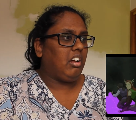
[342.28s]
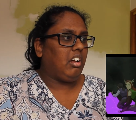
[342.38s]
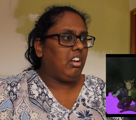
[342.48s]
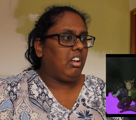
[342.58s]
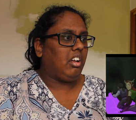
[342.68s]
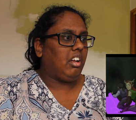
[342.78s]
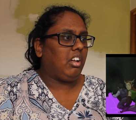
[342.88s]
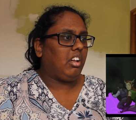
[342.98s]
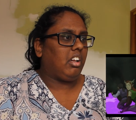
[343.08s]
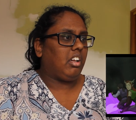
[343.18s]

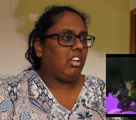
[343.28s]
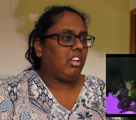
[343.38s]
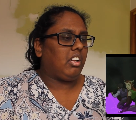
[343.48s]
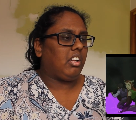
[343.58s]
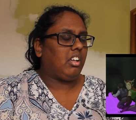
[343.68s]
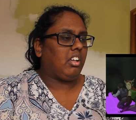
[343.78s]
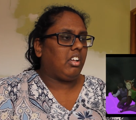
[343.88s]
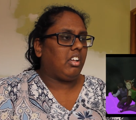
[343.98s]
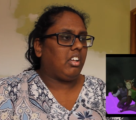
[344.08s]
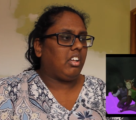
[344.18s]

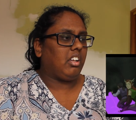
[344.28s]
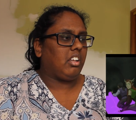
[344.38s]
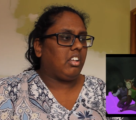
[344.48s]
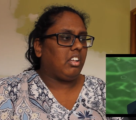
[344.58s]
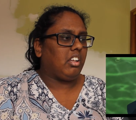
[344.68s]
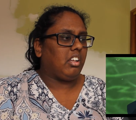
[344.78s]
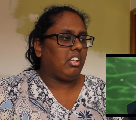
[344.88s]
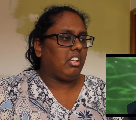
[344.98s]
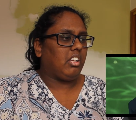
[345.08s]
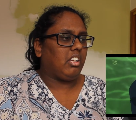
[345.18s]

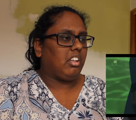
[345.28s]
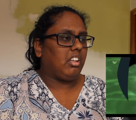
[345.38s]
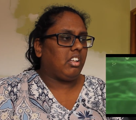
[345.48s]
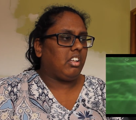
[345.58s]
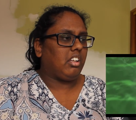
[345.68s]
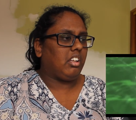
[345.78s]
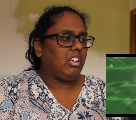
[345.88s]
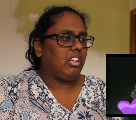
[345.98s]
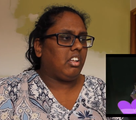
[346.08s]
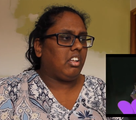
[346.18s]

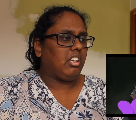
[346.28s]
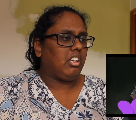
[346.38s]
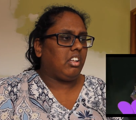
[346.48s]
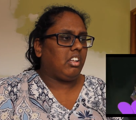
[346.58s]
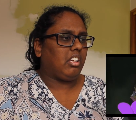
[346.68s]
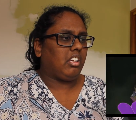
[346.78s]
Nobody speaks.